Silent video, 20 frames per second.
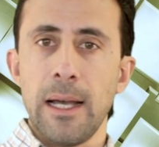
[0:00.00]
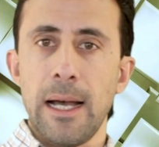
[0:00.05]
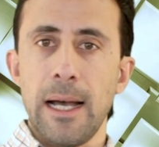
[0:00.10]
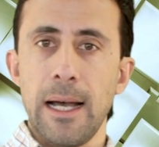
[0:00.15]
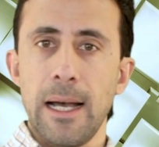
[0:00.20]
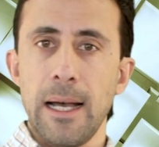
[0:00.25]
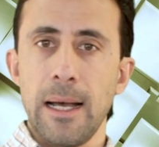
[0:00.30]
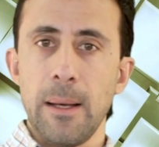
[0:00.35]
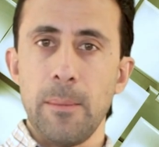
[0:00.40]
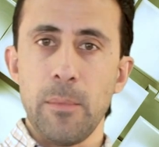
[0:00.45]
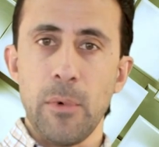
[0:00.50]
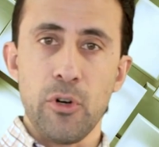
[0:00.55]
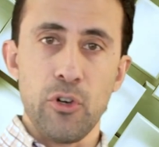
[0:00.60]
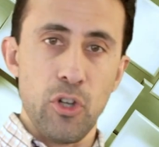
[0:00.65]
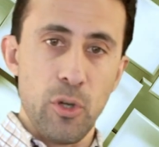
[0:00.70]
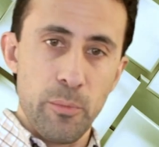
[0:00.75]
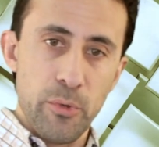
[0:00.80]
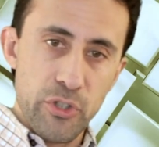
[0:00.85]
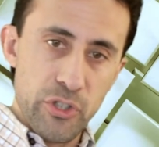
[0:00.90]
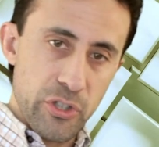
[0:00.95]
Our
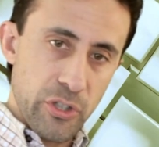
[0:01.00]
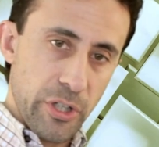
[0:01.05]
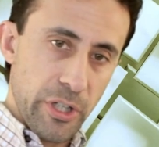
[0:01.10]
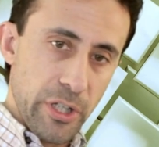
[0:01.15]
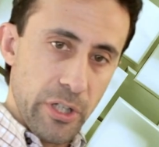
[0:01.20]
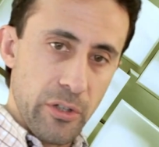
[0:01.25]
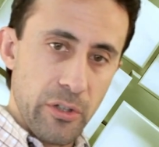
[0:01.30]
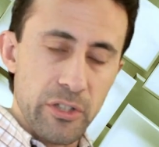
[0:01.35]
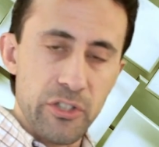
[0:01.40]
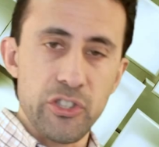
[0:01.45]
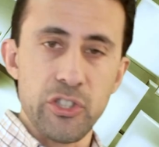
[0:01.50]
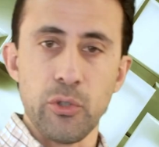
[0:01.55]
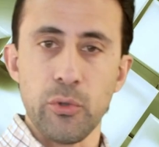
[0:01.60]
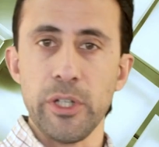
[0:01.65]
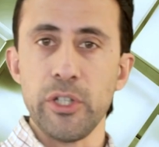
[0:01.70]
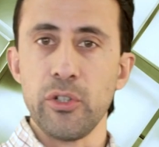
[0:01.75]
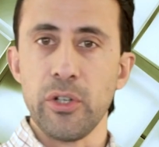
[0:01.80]
numbers are here on the screen.